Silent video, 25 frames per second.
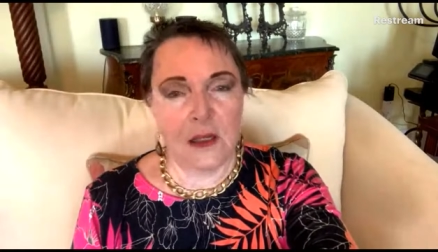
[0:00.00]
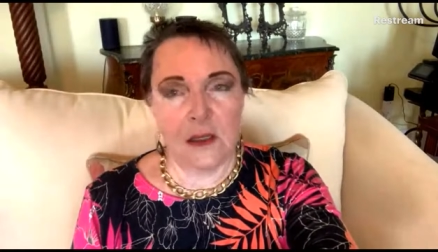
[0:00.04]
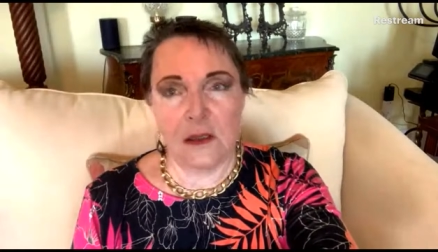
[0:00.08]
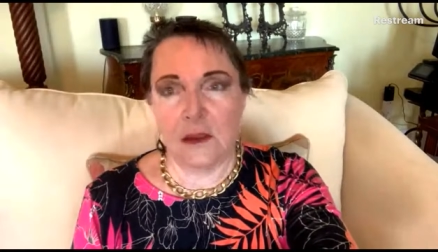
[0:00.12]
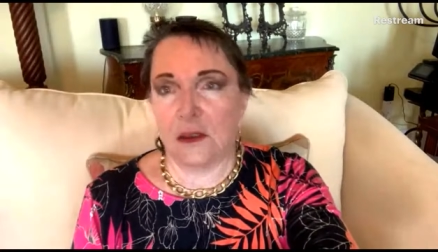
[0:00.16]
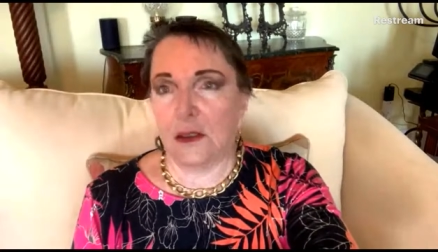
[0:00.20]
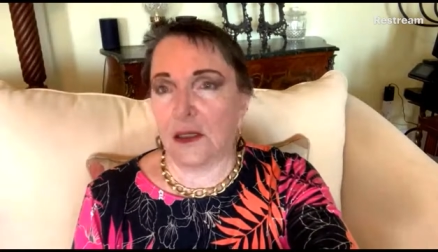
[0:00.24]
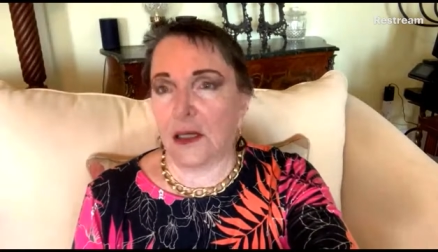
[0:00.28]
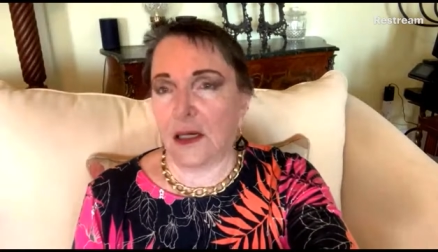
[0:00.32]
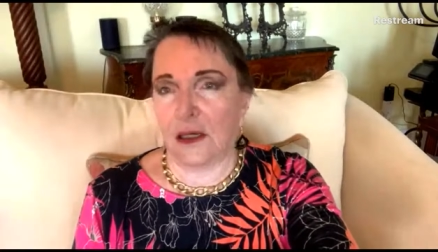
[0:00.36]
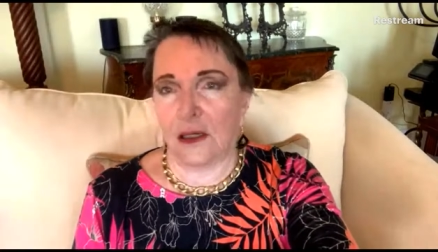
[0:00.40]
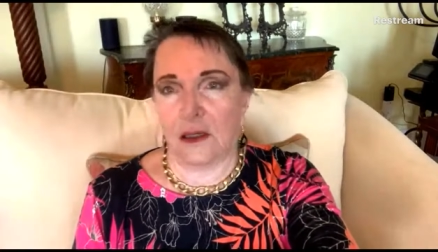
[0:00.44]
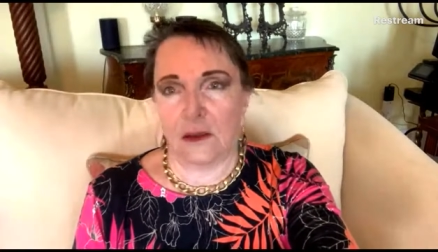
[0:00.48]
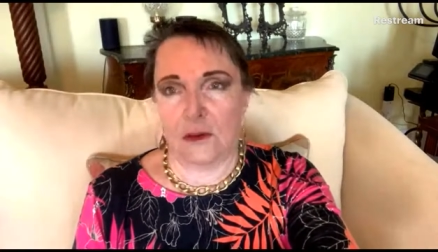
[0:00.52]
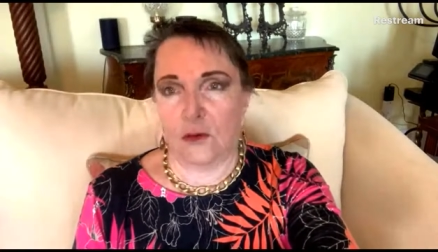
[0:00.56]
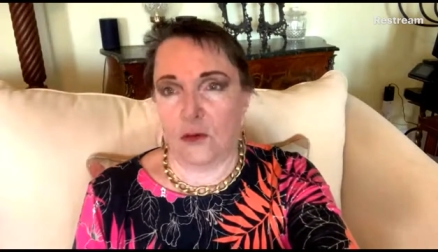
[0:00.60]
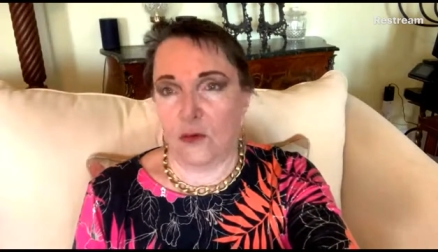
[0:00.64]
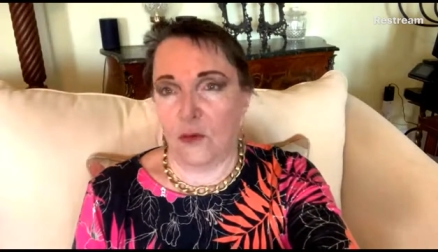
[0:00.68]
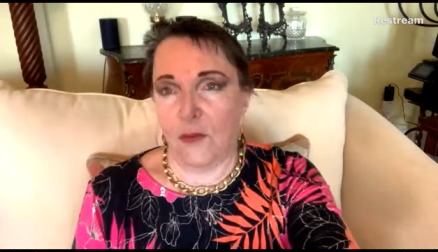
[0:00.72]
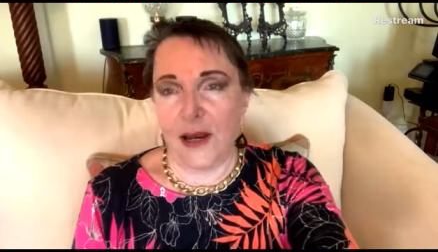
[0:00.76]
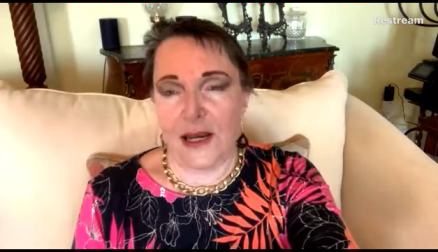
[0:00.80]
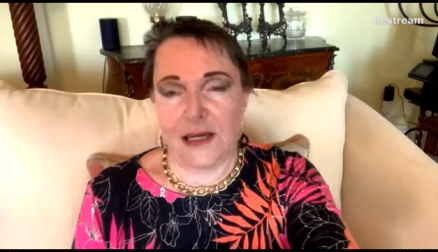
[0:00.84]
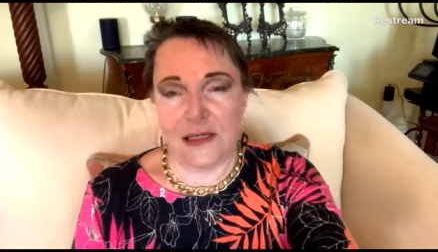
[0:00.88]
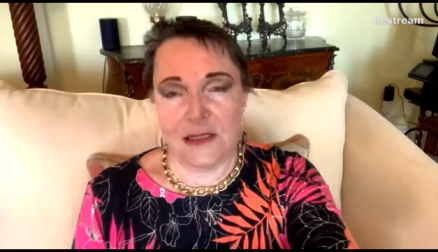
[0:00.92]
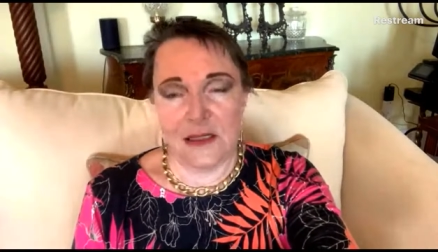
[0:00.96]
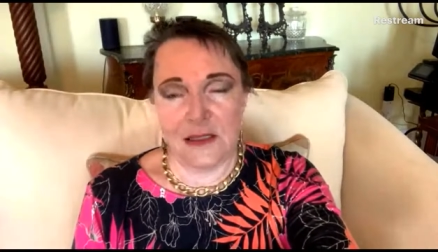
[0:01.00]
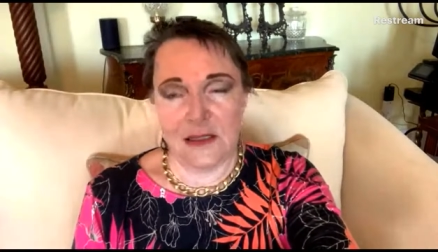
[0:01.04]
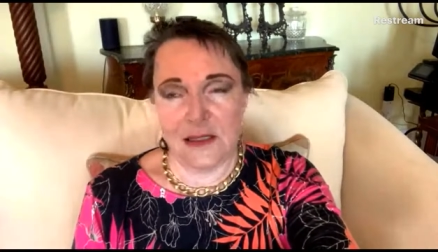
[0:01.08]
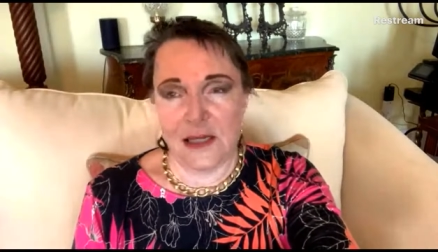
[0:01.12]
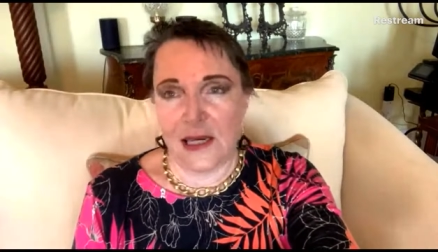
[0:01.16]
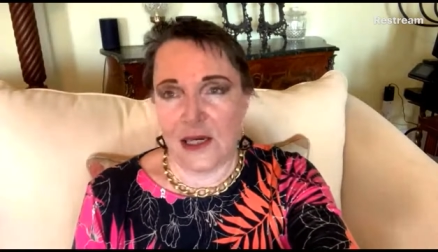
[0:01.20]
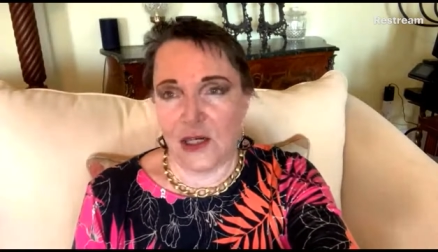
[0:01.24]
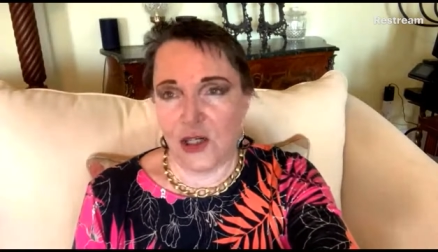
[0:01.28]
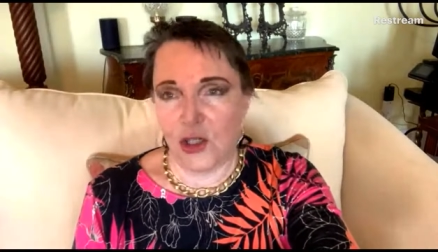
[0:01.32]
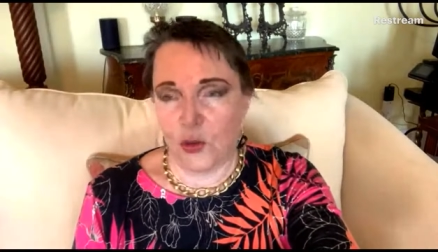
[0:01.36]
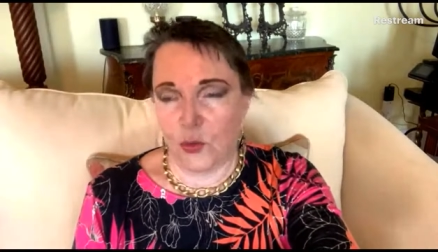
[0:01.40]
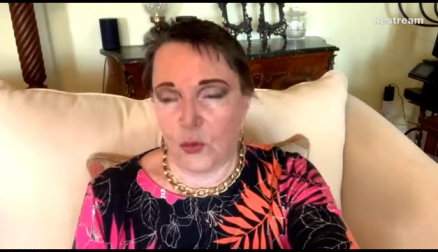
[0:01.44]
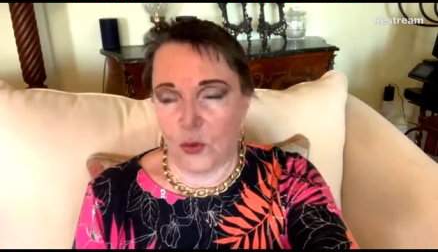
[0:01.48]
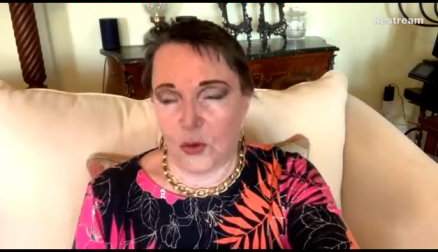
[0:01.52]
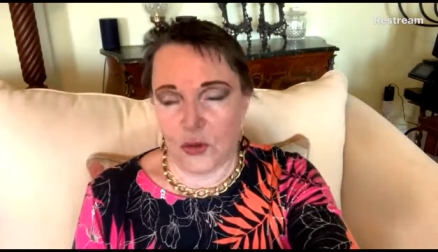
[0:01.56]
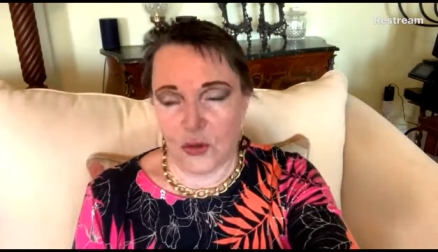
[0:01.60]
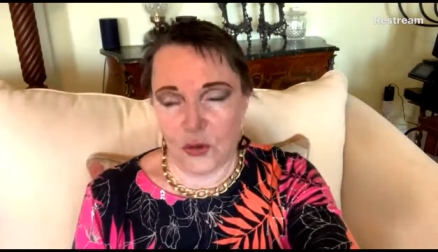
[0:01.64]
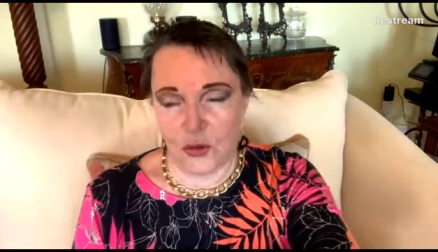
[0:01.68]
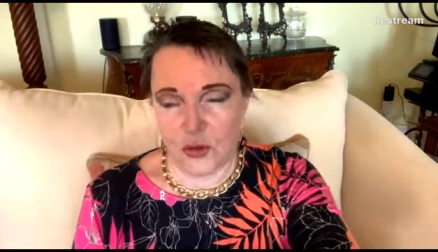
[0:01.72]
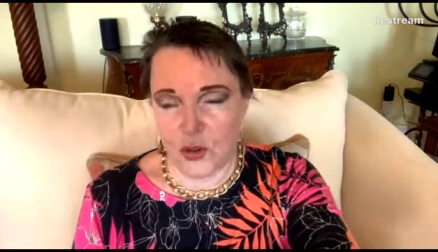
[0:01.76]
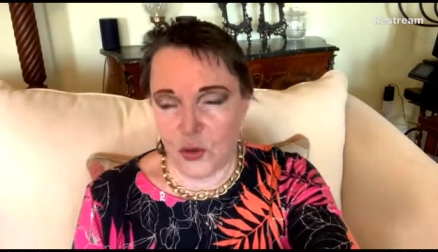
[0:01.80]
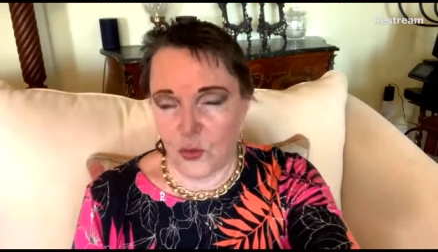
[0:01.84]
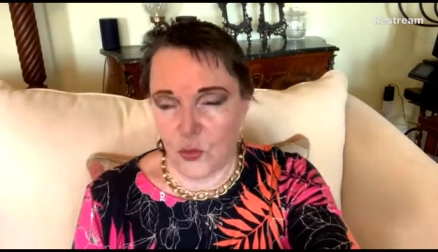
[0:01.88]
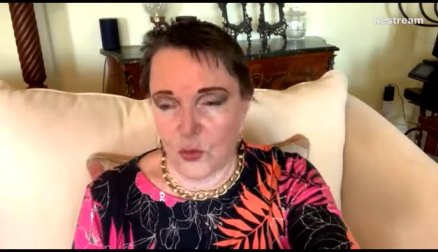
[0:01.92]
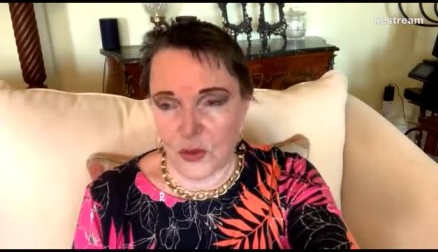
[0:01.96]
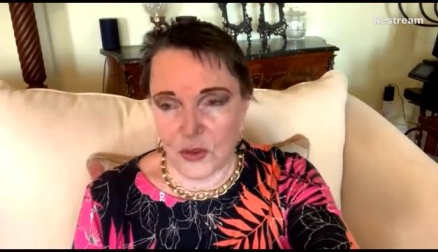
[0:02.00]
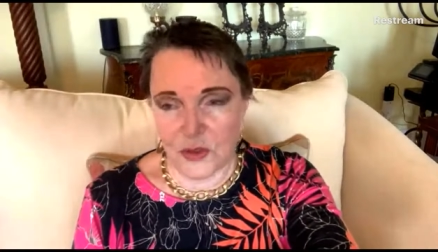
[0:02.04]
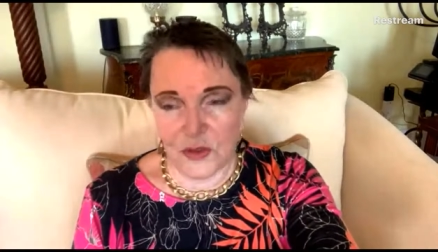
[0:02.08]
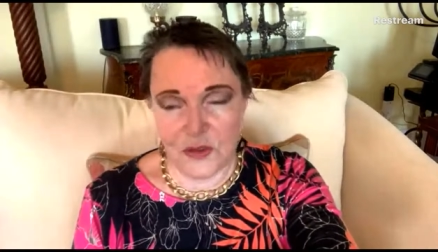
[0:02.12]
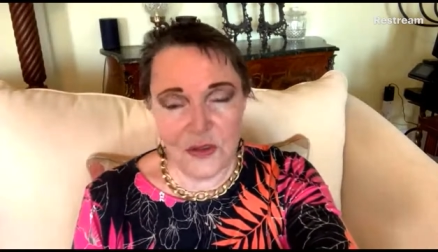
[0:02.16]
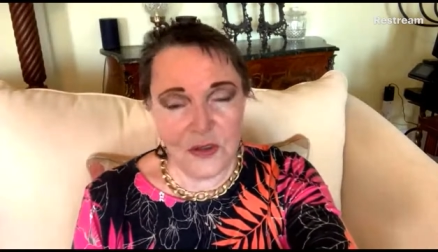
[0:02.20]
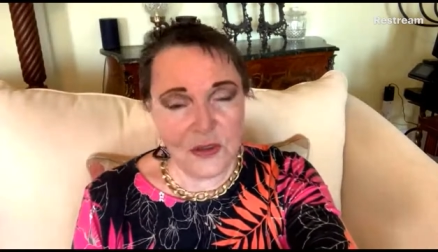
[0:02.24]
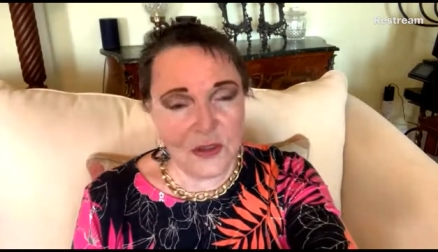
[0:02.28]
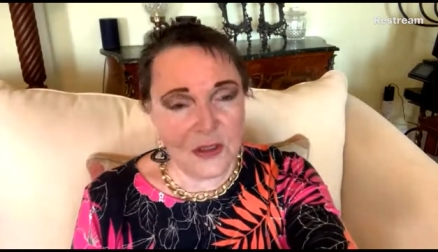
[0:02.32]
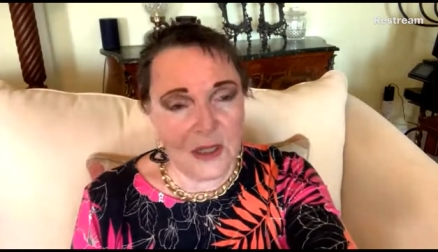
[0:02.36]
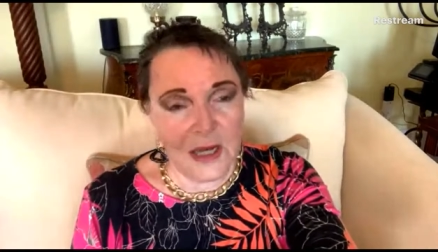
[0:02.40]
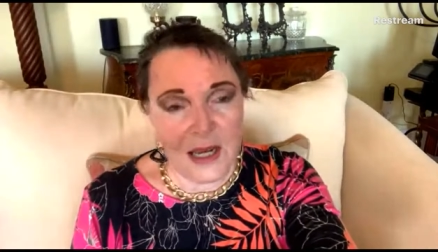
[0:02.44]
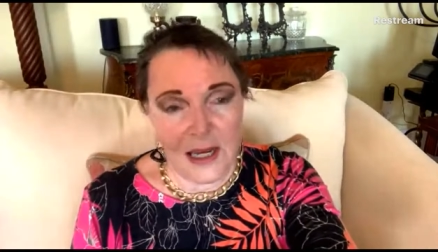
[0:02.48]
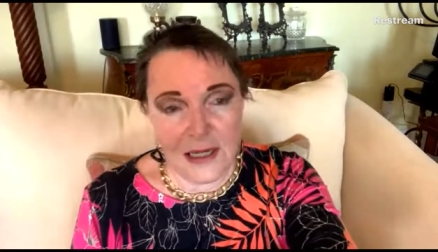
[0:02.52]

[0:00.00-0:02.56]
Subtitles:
And who am I to say she was or she wasn't?